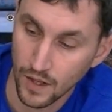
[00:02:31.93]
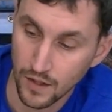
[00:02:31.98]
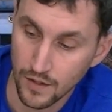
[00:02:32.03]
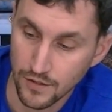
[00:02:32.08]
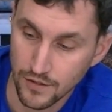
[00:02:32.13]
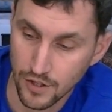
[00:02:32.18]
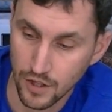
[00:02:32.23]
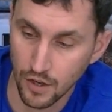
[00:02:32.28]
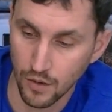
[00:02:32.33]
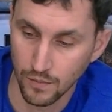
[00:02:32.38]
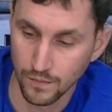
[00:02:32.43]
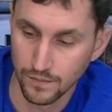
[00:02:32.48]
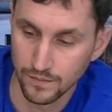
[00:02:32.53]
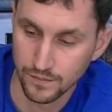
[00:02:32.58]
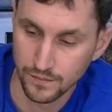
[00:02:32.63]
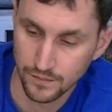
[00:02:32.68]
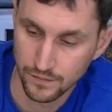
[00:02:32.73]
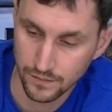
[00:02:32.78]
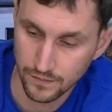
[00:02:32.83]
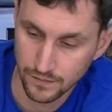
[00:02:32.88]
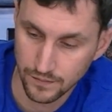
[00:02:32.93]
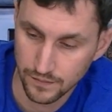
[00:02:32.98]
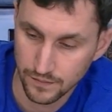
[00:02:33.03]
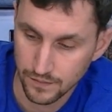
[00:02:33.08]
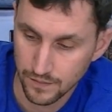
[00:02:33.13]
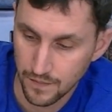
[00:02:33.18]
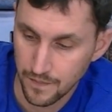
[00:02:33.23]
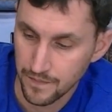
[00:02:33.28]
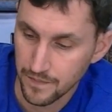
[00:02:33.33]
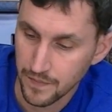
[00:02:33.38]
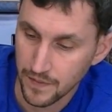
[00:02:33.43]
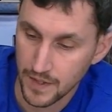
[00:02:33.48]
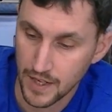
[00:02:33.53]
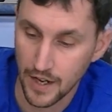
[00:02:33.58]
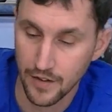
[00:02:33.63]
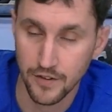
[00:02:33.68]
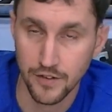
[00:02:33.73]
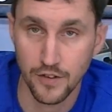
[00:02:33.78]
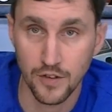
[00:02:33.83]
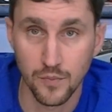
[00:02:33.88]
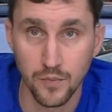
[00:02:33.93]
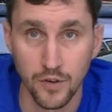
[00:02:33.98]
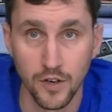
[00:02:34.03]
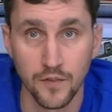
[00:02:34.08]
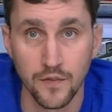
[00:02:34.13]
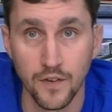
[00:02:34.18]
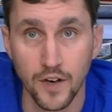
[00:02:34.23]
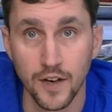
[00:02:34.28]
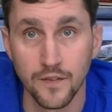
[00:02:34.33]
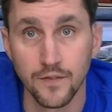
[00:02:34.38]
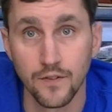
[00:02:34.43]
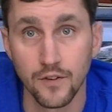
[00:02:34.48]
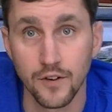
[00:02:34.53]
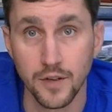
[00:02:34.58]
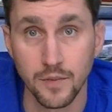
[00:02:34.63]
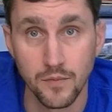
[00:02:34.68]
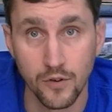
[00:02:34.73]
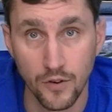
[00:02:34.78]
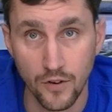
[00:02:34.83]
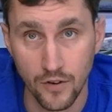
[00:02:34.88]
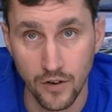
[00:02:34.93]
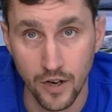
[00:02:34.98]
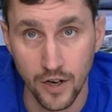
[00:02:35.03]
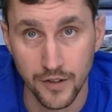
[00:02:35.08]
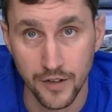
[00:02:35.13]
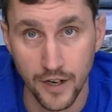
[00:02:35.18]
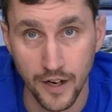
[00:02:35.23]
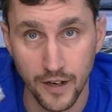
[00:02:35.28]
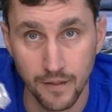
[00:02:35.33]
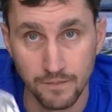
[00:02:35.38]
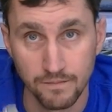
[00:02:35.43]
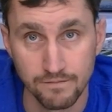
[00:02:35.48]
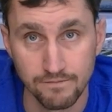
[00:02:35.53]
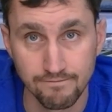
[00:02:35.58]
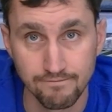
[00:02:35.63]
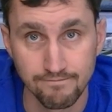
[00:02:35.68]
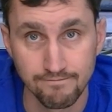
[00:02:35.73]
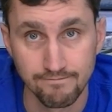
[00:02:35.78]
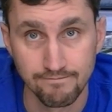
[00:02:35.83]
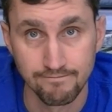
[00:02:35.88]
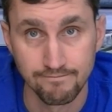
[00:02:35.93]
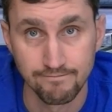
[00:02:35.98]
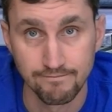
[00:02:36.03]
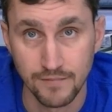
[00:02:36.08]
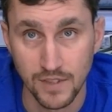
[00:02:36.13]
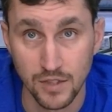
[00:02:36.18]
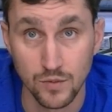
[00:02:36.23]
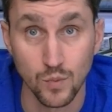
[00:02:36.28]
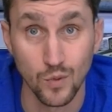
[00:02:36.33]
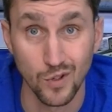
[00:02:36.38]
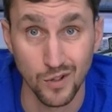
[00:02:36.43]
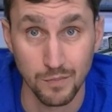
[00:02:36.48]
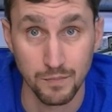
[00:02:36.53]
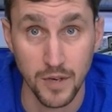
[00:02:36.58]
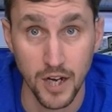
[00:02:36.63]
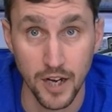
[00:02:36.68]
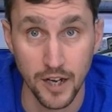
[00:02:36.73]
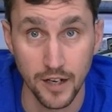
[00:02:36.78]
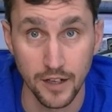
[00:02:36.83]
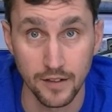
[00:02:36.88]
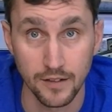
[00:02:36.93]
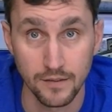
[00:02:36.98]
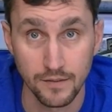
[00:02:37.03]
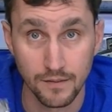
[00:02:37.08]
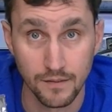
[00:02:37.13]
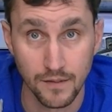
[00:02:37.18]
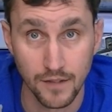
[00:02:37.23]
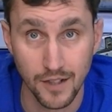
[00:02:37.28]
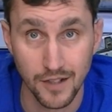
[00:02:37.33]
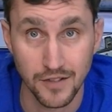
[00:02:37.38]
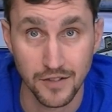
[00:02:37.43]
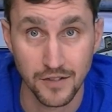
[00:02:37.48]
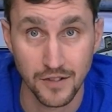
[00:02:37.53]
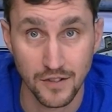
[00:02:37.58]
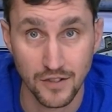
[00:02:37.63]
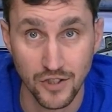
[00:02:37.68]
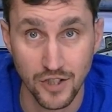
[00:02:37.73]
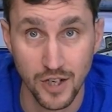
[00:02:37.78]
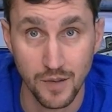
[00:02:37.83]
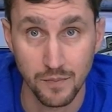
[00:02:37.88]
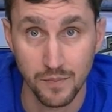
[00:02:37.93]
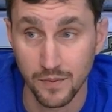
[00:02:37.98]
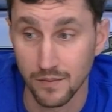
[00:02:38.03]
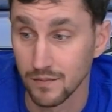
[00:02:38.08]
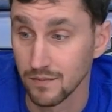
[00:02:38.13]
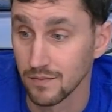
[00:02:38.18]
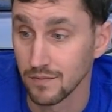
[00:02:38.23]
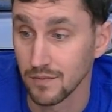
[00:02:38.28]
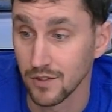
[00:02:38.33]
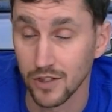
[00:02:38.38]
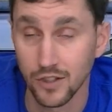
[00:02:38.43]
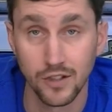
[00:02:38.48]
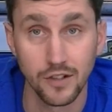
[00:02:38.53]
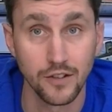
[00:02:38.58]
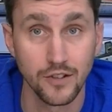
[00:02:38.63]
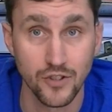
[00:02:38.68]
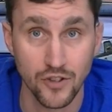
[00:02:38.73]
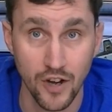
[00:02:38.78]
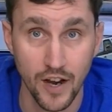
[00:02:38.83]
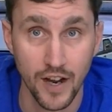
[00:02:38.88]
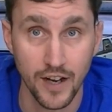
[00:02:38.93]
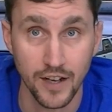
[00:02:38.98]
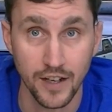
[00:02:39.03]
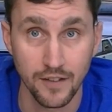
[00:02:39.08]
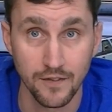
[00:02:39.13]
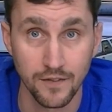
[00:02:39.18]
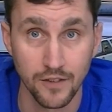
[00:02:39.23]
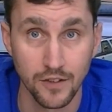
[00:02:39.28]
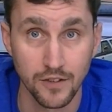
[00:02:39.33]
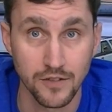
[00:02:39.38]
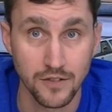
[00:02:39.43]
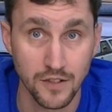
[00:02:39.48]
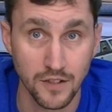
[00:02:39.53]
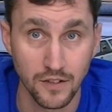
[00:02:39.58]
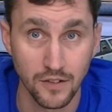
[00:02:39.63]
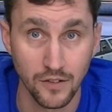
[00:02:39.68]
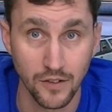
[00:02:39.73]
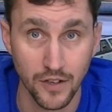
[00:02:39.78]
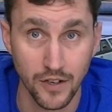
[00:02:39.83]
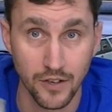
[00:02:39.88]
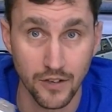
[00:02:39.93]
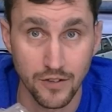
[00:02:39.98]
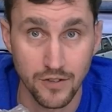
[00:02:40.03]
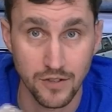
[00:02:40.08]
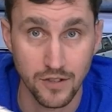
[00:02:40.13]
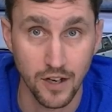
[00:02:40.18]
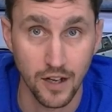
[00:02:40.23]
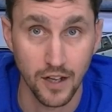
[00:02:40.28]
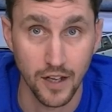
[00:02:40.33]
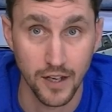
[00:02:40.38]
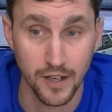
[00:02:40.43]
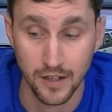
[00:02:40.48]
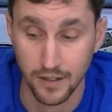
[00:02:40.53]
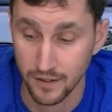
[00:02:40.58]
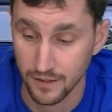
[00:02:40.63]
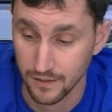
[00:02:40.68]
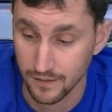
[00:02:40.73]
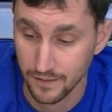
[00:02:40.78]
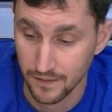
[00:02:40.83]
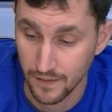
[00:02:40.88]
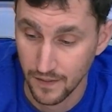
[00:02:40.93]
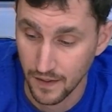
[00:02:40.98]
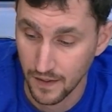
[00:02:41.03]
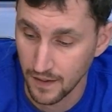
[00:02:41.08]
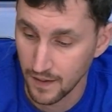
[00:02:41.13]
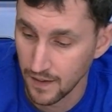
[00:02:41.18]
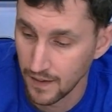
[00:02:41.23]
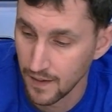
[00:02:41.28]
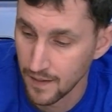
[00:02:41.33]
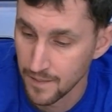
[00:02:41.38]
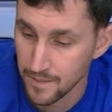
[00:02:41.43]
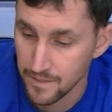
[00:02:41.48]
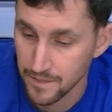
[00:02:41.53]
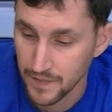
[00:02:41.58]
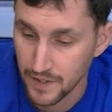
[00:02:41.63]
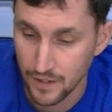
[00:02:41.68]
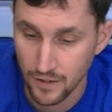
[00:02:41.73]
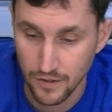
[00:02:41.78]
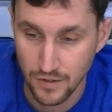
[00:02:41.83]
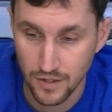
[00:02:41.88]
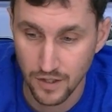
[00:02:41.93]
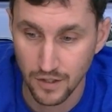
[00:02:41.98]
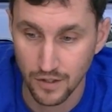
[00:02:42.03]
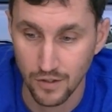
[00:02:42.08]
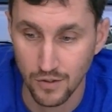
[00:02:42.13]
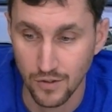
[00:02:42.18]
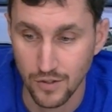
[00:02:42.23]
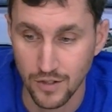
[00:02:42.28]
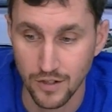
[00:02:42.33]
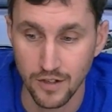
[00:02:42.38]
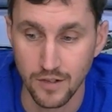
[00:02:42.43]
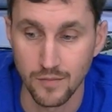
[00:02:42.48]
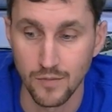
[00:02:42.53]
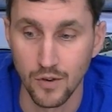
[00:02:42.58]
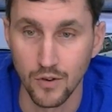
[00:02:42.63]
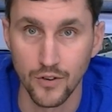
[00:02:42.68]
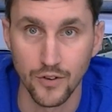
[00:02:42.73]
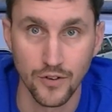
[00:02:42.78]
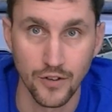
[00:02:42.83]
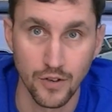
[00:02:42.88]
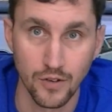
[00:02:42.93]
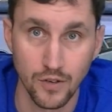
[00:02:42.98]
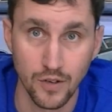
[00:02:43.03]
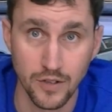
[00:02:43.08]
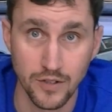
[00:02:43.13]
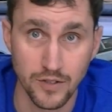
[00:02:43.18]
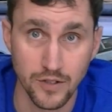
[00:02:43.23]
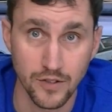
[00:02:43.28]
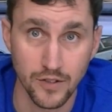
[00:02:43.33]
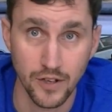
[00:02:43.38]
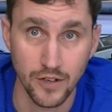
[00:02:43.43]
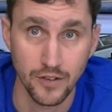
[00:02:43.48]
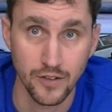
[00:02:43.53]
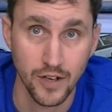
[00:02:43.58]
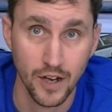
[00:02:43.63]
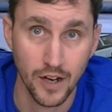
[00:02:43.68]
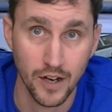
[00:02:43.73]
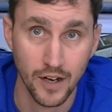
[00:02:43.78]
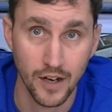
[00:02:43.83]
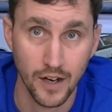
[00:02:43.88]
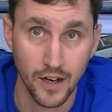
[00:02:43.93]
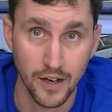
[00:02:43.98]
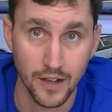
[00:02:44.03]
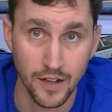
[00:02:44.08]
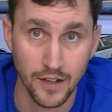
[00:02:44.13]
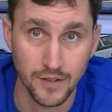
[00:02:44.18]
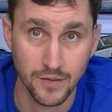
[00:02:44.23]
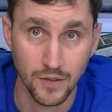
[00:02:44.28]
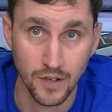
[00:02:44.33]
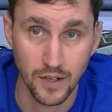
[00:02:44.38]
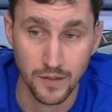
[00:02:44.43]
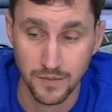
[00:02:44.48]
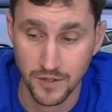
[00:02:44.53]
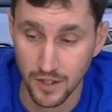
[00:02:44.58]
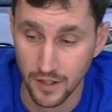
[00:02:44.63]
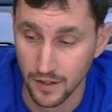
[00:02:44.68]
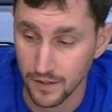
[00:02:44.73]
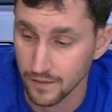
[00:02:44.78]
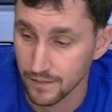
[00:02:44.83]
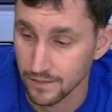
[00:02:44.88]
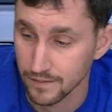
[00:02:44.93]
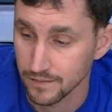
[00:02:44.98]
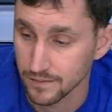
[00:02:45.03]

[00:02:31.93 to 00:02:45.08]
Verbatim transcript: So, now that you can put a 540 motor on there, it's worth buying it. This is a cheap, good tranny, full of steel gears. I like it. Use a low turn motor though because they're geared kind of high. That's what I'm seeing.